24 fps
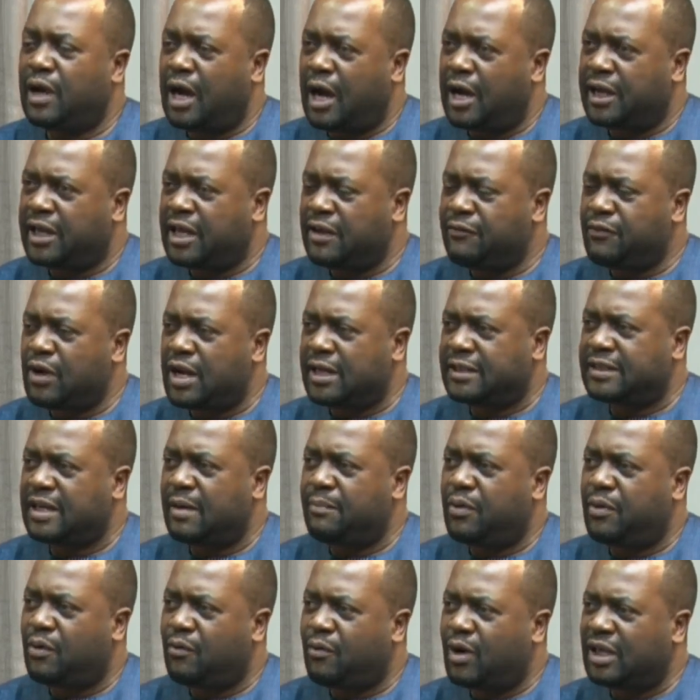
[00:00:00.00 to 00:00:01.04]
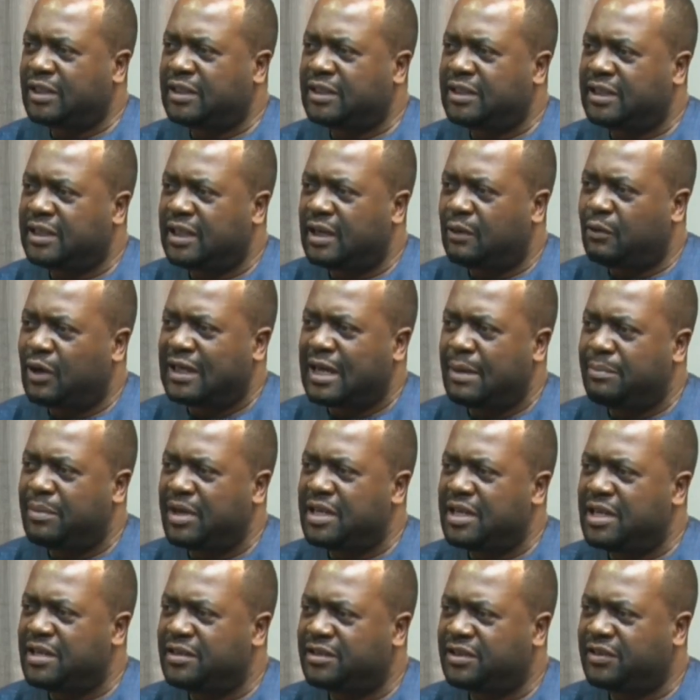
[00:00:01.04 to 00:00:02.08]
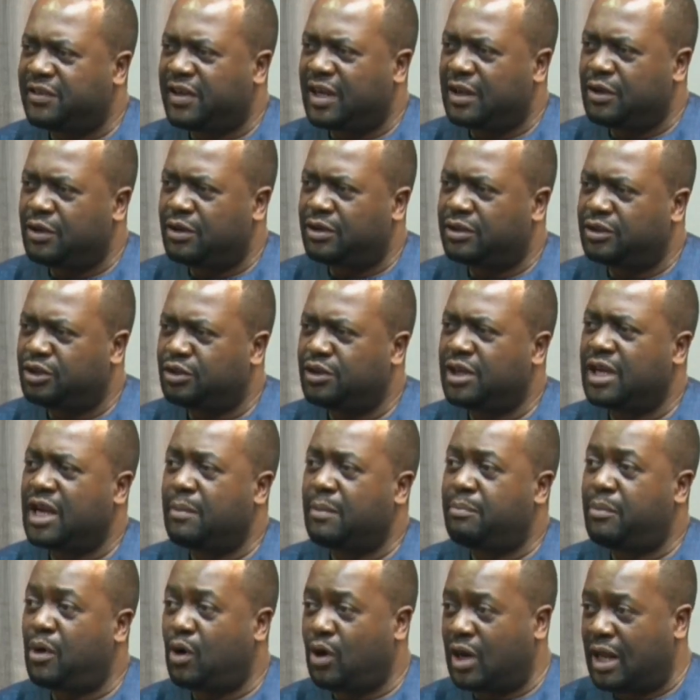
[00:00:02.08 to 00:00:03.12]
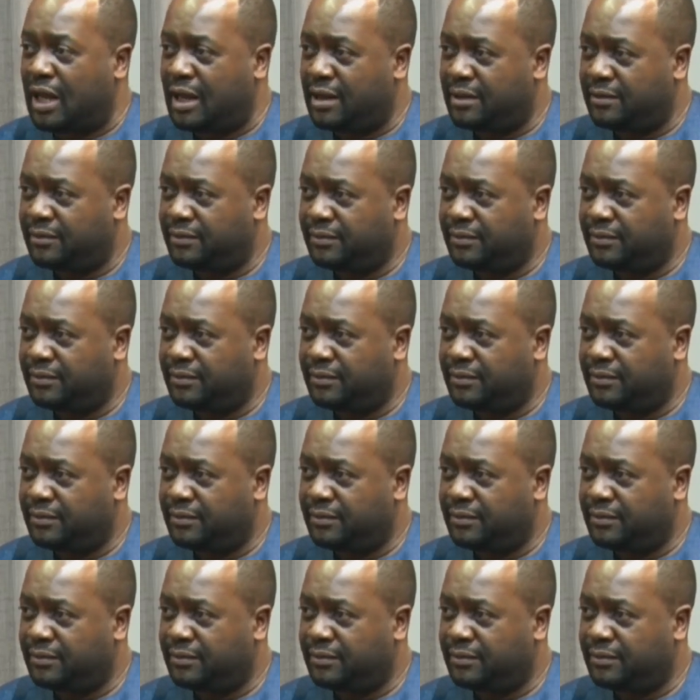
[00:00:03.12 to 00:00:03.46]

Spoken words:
I'll give you an example what happened in Sierra Leone during Ebola.